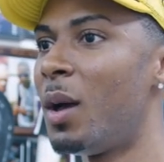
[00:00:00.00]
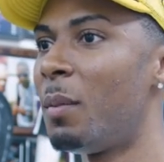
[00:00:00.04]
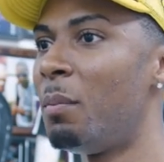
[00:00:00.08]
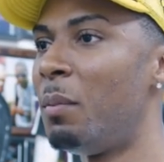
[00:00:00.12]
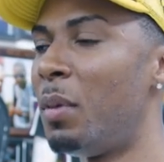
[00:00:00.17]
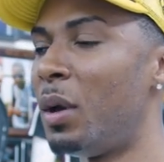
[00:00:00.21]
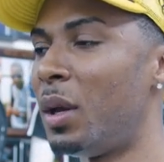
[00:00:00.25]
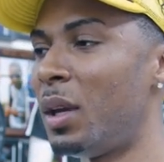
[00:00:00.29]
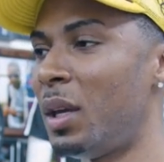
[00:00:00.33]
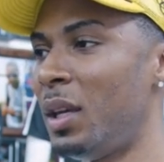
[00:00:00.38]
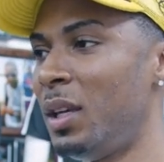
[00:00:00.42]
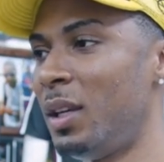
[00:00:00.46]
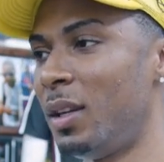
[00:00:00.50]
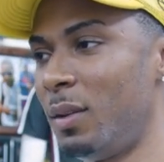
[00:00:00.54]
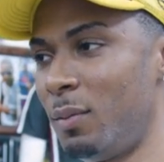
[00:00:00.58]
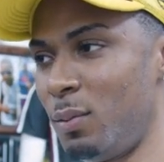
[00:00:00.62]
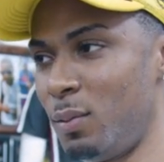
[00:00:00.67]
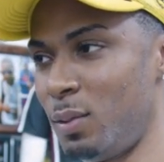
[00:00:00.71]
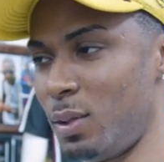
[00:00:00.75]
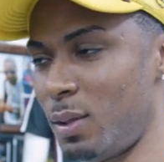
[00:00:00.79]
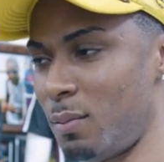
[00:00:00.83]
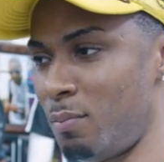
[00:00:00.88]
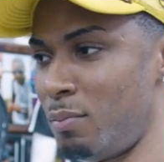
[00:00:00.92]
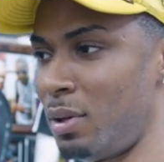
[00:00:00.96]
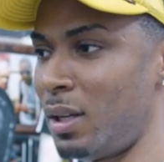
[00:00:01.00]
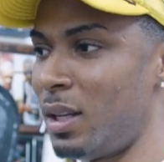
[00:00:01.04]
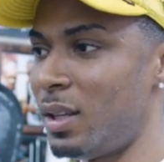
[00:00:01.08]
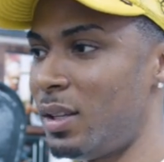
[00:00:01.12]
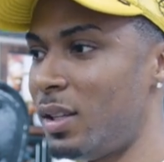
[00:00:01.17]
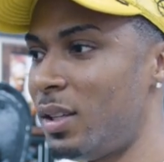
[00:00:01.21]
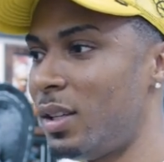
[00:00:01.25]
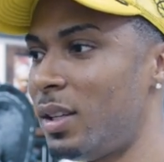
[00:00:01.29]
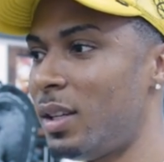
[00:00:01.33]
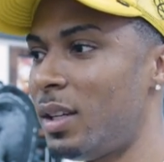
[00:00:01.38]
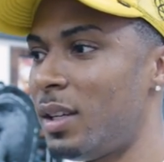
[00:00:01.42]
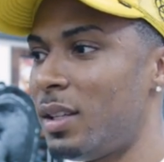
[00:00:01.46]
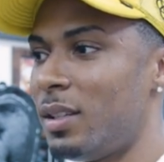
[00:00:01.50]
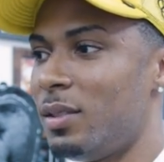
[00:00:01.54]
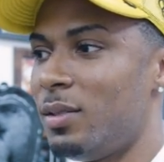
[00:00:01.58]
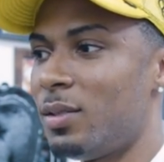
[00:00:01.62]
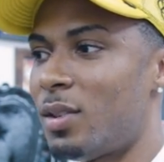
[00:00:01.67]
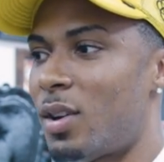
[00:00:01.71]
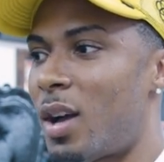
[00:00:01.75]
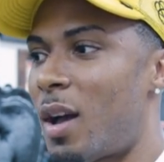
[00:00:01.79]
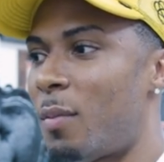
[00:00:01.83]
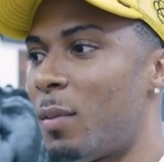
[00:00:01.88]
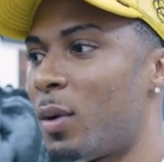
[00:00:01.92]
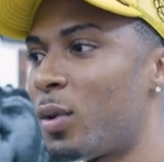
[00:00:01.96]
But he was a blood, you
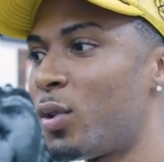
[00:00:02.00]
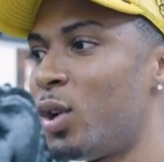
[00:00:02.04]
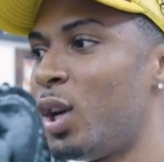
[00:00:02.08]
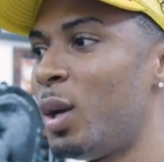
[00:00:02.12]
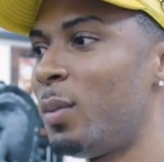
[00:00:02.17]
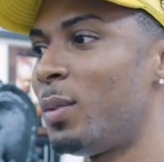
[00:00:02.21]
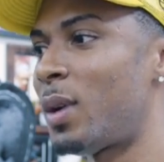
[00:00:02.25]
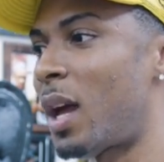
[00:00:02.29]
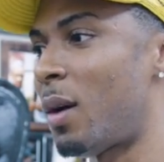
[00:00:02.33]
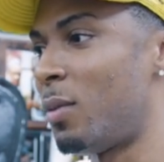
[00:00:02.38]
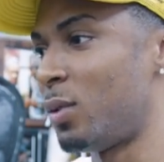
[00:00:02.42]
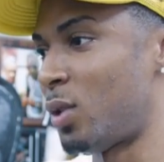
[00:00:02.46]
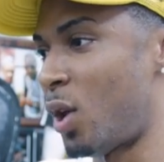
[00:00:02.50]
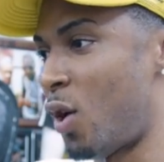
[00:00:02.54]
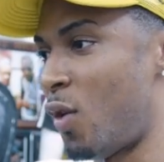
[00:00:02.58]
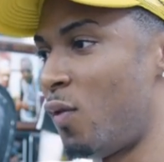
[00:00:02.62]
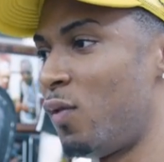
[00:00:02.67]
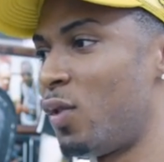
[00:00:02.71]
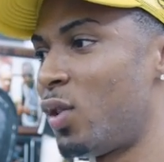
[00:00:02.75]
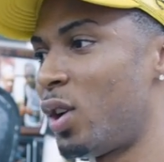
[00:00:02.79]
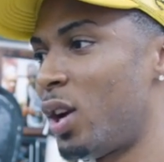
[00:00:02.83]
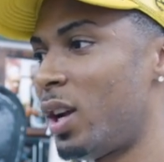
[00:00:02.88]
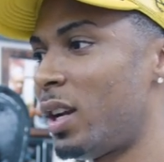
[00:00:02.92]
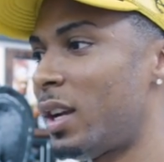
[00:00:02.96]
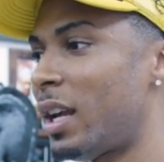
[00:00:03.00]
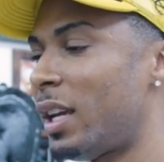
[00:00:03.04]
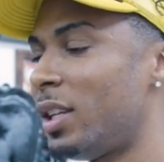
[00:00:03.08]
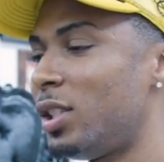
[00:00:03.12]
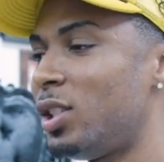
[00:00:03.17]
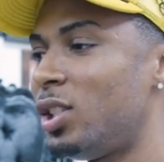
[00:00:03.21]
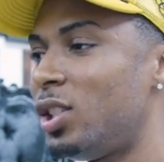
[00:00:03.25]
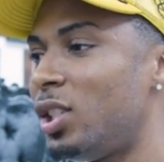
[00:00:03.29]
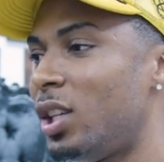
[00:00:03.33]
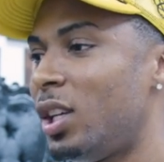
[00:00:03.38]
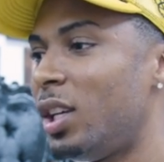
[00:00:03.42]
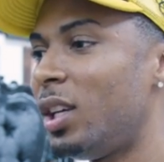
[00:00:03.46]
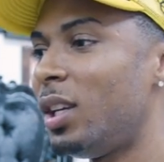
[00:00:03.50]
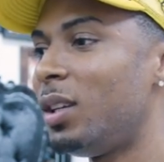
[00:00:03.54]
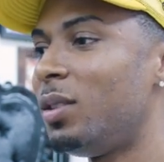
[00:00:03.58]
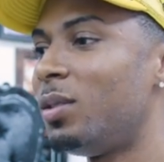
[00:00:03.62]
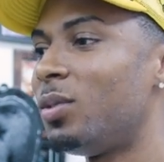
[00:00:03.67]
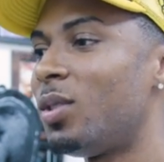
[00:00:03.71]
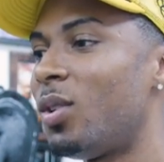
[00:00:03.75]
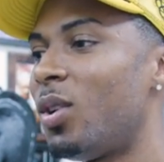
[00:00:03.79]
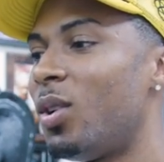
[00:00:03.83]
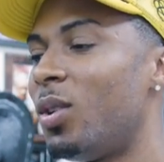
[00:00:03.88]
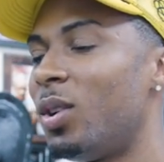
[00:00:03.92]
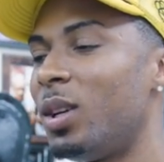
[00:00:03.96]
know. I'm a Crip, and I was over there and they shit,
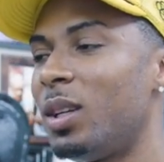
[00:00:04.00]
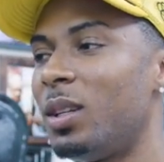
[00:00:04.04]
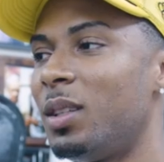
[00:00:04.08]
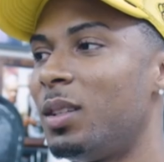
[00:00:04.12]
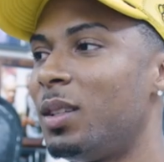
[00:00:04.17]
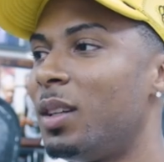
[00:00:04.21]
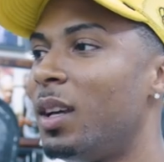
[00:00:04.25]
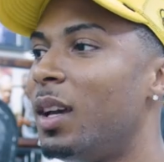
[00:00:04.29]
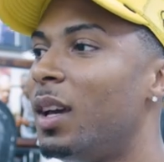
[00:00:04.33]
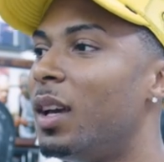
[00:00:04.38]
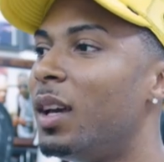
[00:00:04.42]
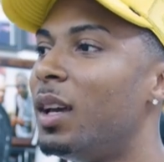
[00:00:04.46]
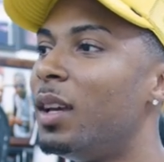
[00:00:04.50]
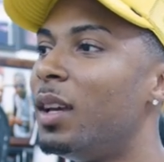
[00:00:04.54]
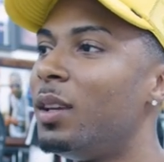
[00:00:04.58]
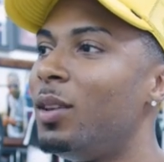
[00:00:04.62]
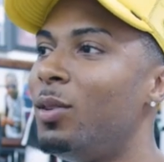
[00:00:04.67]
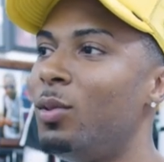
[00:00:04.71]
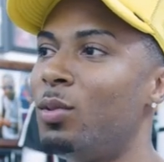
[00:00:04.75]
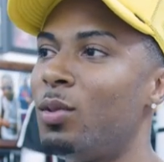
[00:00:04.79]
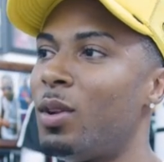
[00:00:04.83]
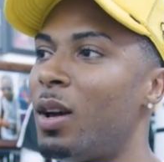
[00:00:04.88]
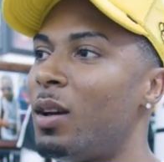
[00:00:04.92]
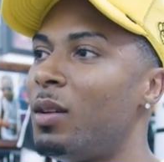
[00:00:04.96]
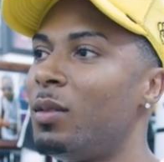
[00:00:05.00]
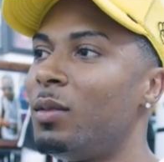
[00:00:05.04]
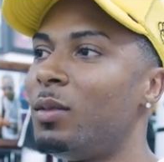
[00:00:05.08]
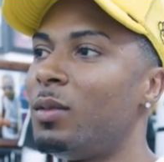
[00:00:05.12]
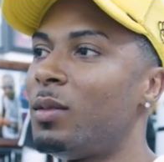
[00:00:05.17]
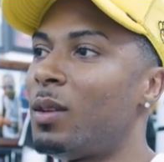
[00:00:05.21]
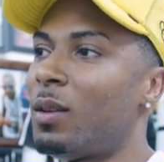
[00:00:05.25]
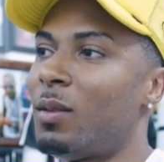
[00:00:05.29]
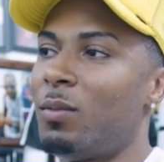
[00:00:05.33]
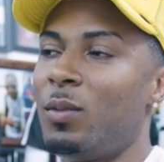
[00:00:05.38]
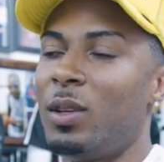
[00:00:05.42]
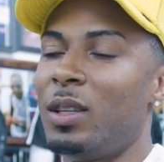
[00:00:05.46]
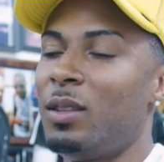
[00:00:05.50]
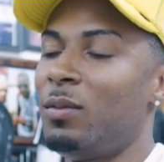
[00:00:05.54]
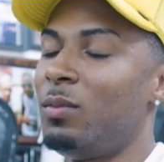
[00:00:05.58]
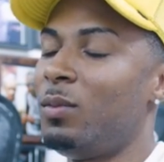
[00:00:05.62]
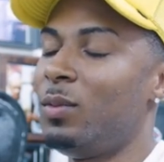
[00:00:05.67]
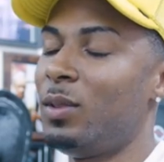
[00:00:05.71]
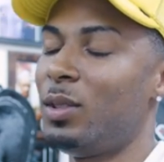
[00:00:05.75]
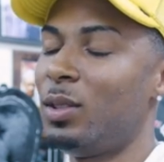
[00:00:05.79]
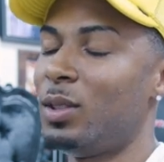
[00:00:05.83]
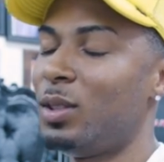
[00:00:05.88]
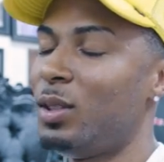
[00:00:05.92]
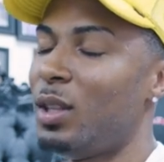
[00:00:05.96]
you know, and you know we
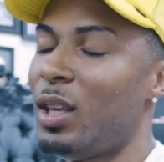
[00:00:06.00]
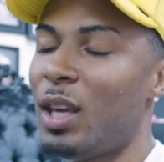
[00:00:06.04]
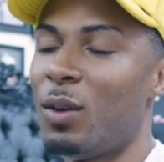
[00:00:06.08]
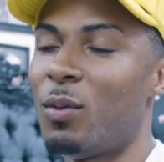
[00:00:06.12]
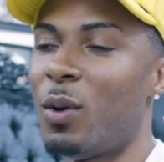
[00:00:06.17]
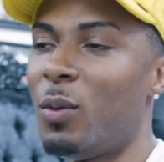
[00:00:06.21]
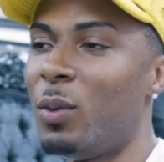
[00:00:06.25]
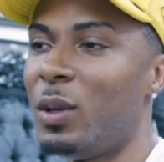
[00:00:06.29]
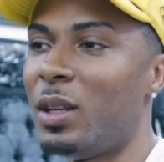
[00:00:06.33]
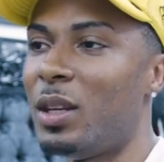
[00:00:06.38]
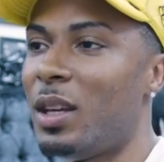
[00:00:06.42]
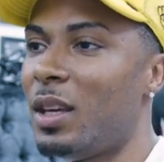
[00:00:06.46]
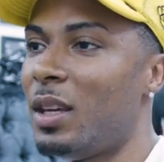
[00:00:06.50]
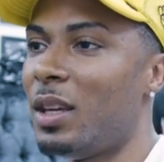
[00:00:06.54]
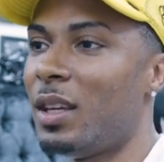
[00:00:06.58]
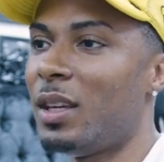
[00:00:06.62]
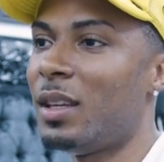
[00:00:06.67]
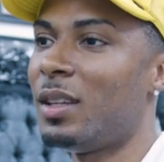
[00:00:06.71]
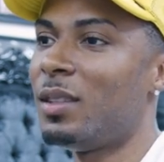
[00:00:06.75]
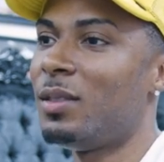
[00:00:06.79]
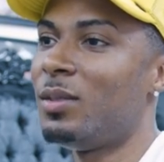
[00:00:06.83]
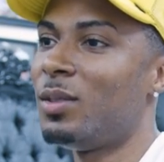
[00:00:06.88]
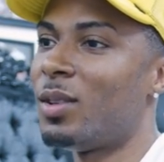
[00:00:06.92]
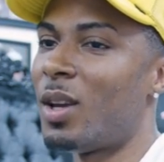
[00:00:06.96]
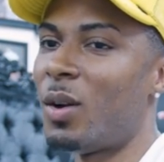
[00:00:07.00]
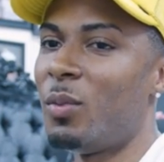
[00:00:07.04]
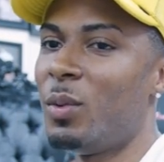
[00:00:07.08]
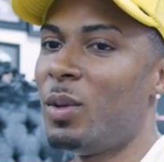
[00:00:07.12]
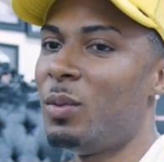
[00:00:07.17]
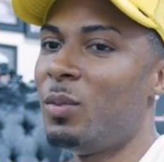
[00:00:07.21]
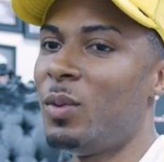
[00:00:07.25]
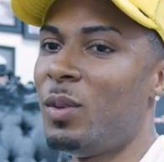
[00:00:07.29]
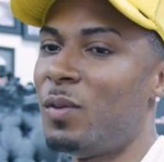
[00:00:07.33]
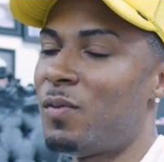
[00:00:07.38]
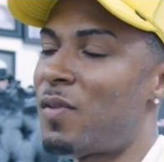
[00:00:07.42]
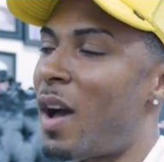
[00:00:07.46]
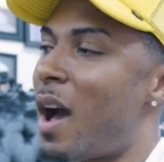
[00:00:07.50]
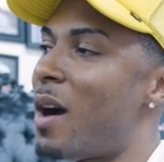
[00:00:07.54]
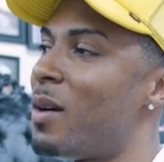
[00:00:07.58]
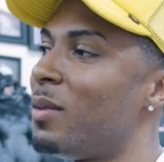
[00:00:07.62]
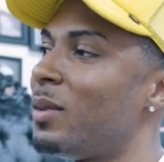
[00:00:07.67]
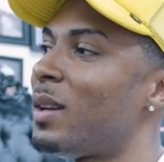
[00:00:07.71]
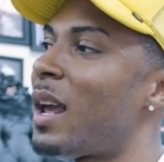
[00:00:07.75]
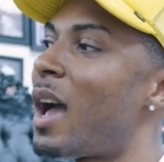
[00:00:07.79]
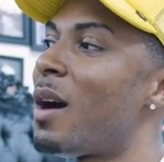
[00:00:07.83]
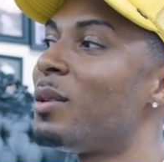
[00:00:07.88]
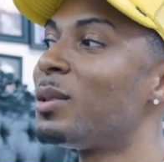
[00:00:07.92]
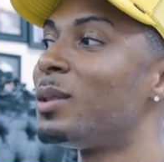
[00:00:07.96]
just did what we did, you know. We
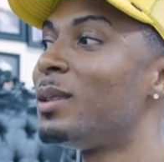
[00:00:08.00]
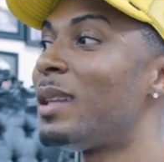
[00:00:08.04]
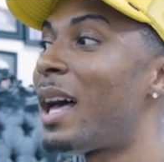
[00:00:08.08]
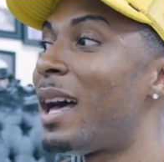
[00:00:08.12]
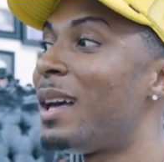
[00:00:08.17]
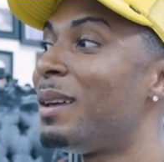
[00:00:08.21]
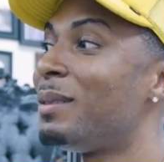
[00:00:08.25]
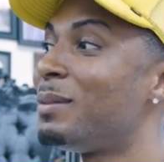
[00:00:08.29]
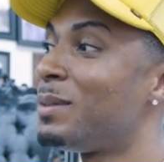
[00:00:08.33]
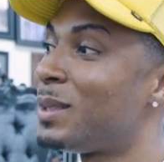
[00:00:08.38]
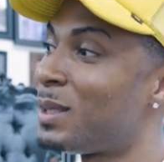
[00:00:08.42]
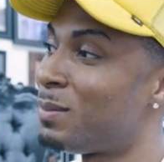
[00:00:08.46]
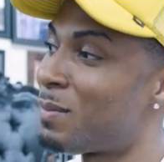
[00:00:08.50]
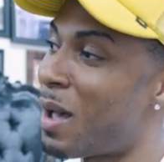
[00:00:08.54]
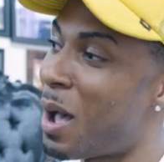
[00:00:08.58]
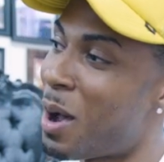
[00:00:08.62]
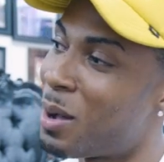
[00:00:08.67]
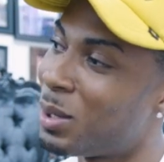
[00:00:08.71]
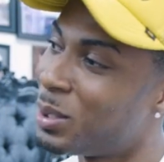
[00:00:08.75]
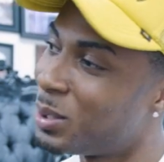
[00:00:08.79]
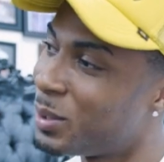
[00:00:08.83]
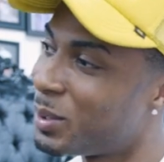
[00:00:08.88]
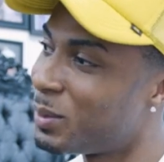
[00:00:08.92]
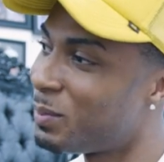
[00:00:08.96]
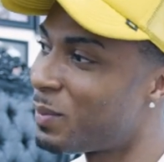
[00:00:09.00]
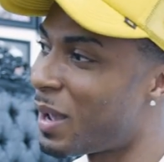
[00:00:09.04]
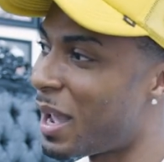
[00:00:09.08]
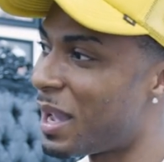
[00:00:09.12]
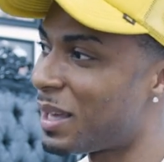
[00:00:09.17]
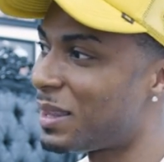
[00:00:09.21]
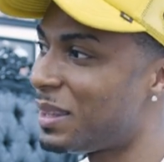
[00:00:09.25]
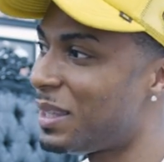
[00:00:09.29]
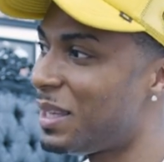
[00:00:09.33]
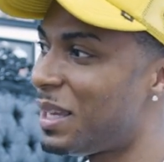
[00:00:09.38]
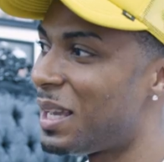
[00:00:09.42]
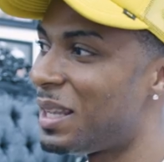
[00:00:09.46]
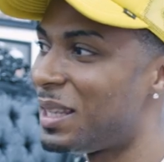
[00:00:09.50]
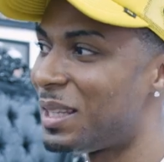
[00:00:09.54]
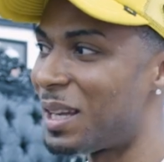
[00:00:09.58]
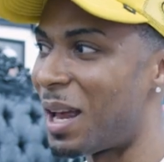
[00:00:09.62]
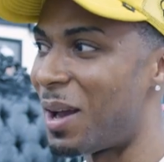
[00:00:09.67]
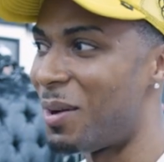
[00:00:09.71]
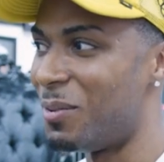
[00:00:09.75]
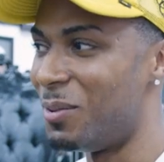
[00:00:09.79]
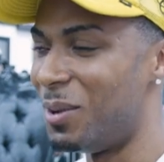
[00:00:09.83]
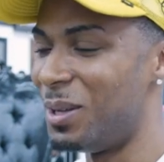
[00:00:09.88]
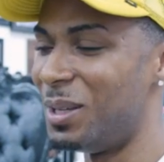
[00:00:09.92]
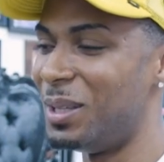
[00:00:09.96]
fought. Now I was a lot smaller back then than
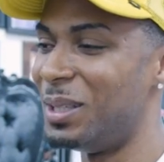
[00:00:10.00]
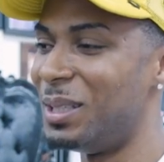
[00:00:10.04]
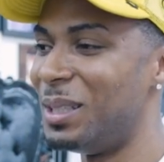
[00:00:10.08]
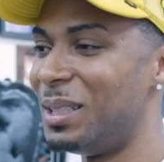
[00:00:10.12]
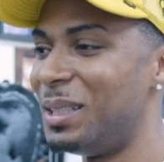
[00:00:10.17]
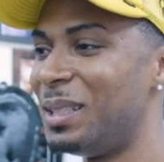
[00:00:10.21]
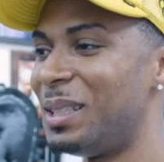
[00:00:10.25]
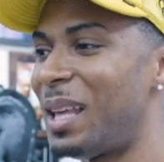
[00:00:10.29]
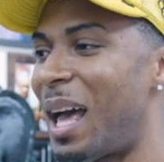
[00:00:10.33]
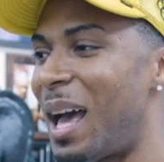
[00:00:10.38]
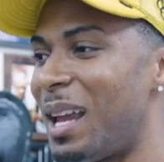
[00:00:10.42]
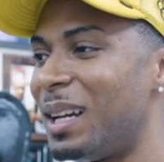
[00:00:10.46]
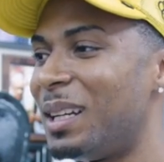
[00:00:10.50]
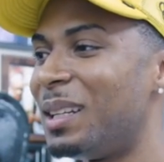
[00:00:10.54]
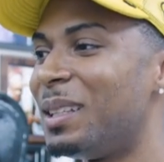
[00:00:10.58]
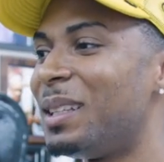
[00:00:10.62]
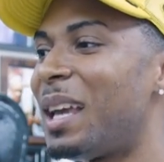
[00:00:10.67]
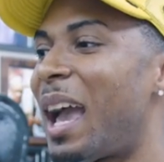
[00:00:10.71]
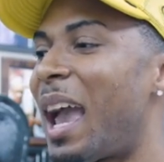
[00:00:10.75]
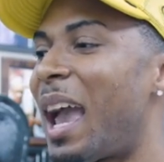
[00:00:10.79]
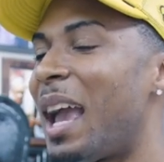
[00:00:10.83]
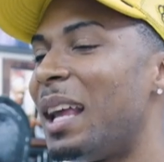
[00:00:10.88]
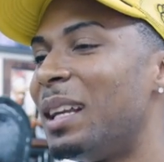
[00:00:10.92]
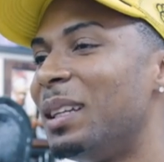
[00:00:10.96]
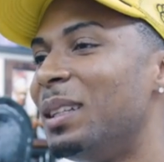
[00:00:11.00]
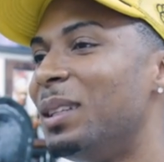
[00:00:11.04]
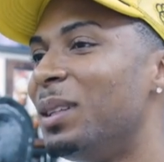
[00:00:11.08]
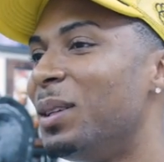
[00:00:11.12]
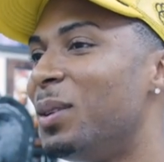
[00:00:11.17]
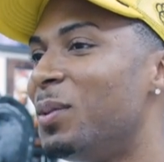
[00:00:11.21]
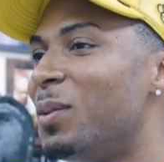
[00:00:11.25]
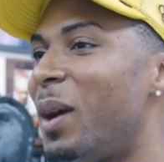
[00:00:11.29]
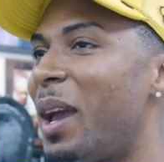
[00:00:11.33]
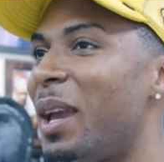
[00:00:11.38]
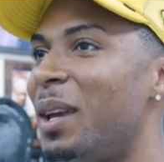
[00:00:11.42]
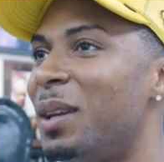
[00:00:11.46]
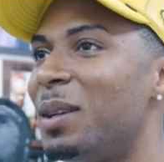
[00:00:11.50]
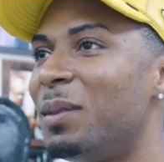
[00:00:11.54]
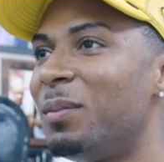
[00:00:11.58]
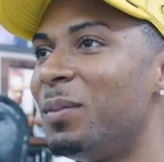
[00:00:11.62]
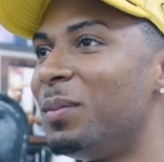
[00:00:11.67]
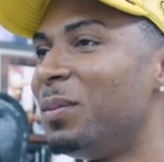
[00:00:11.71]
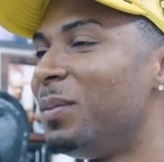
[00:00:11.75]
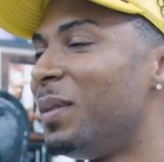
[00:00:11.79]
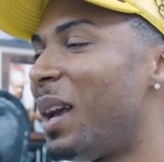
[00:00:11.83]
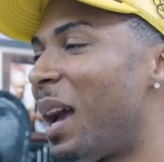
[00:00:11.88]
I was. I didn't gain a little weight. And